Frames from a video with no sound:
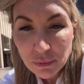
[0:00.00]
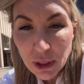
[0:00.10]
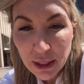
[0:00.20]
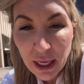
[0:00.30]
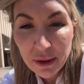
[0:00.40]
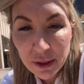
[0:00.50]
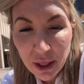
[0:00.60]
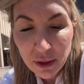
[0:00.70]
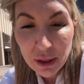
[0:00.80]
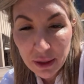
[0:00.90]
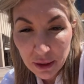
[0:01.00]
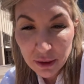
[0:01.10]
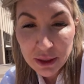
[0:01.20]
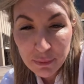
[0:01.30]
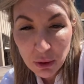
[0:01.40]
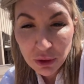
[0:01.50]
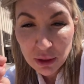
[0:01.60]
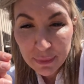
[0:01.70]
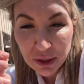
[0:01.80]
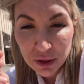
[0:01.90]
there's a motion
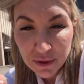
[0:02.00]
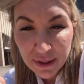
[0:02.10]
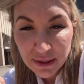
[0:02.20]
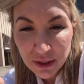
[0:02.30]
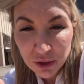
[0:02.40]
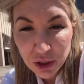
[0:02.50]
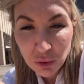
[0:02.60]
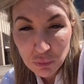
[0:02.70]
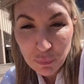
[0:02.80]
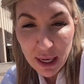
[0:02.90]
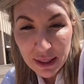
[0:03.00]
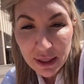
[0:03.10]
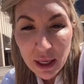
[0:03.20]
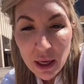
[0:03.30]
to make sure his face isn't shown, but